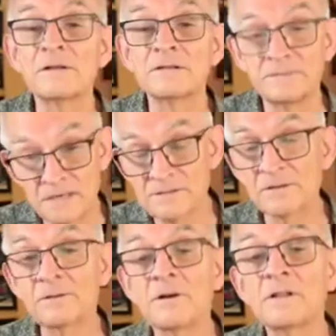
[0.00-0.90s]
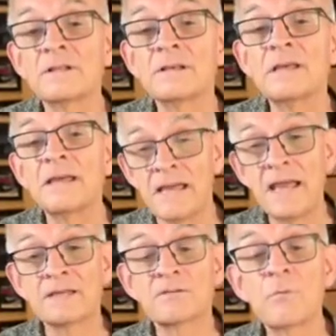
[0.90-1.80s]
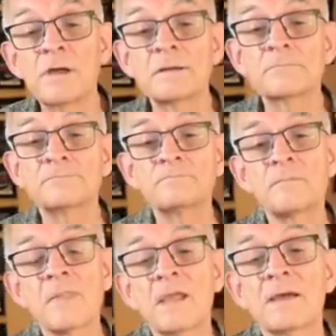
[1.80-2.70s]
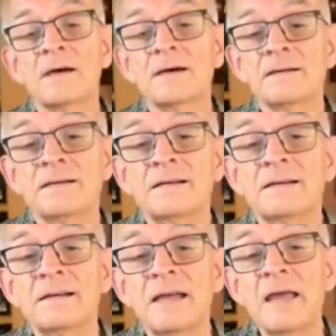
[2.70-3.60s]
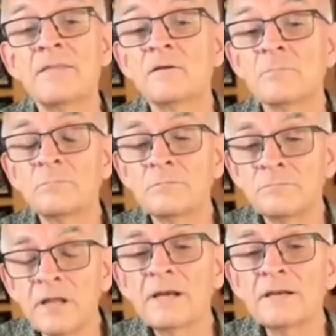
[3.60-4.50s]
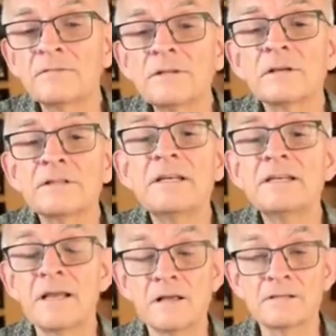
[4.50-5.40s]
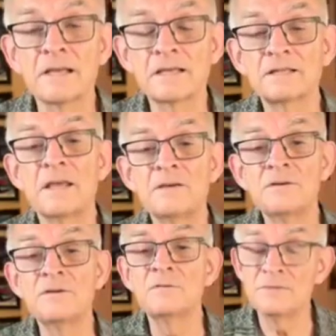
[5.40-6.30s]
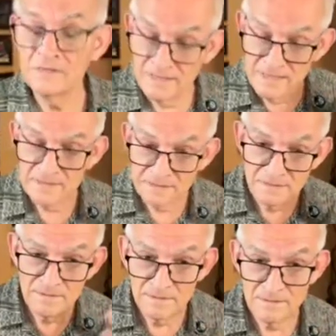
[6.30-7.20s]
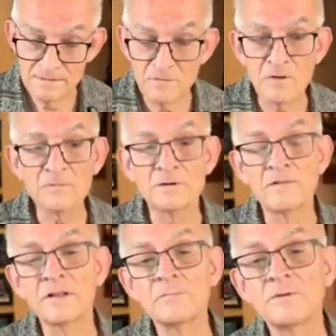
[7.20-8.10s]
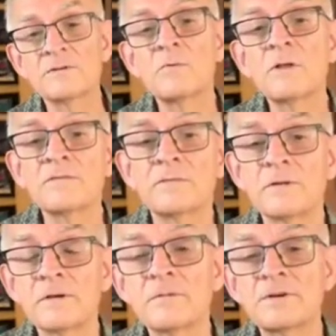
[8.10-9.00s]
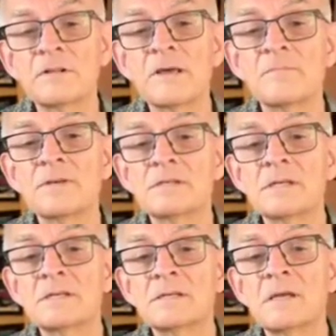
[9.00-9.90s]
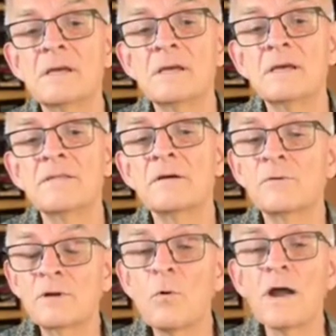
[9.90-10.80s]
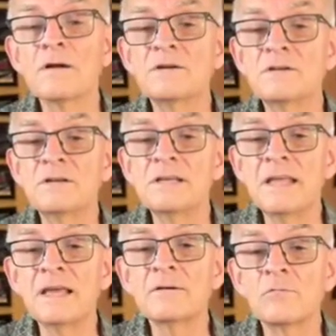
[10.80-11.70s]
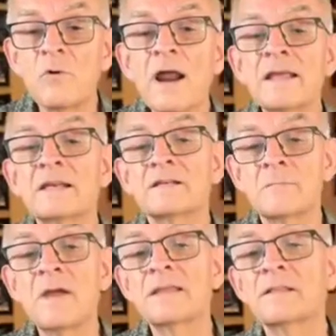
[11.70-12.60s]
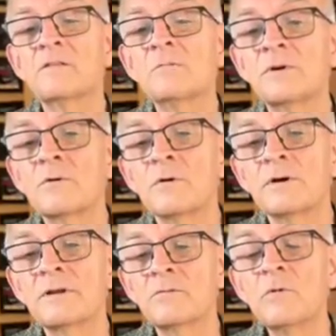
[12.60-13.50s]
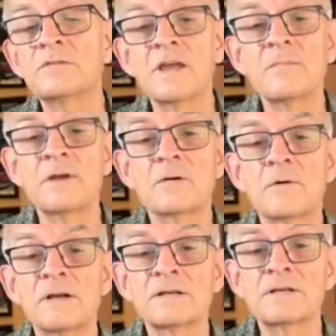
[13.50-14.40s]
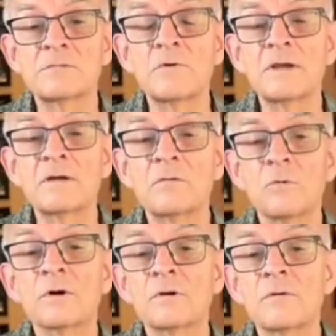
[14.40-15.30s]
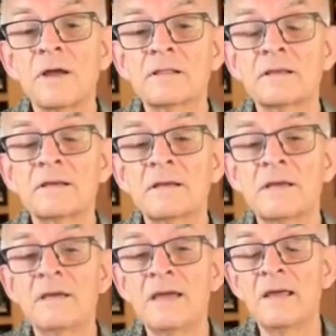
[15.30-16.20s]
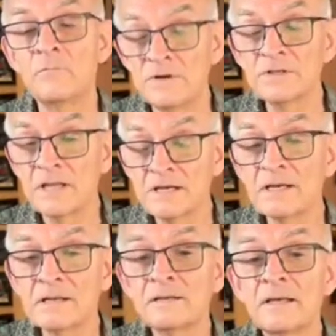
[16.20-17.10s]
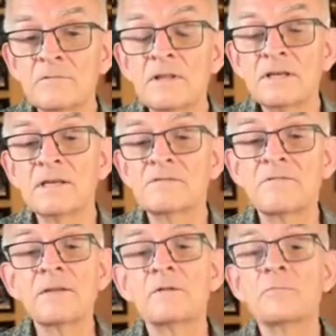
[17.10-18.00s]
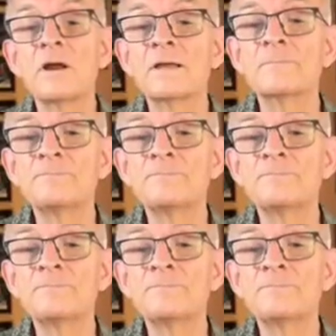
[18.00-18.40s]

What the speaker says: it, and they still call it, and swing. And there are plenty of little details I can tell you as the software developer as well for the original MPCs that are required to get right to make the loop recording with timing correct and swing work correctly, and which they did. It really does feel right.